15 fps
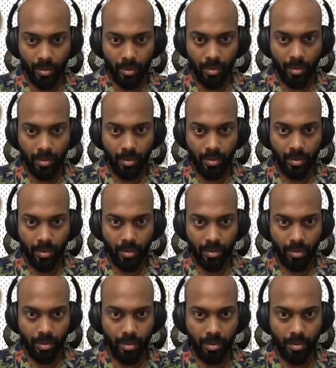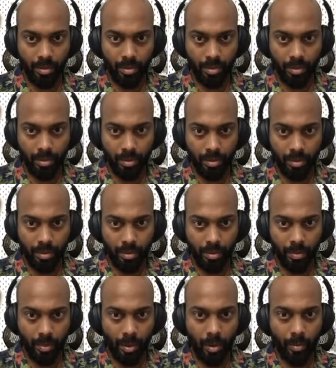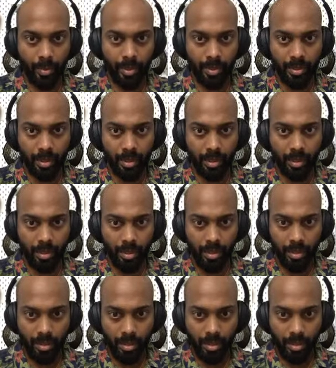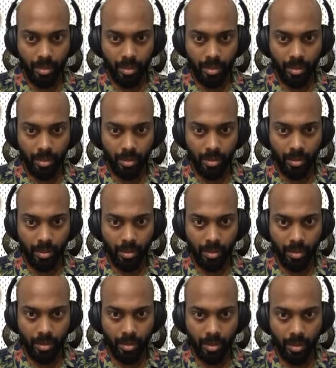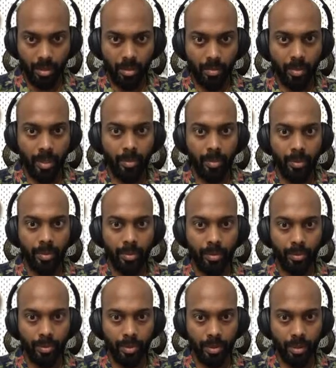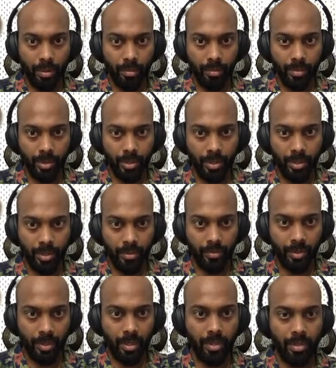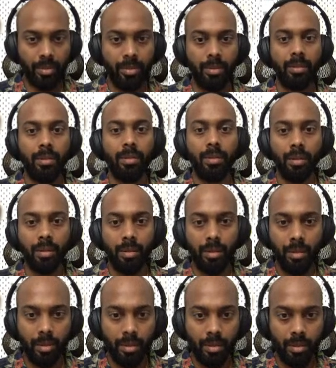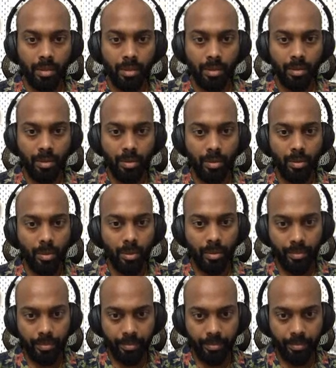Okay, this is promising. I think I'll be able to do some justification. Cool.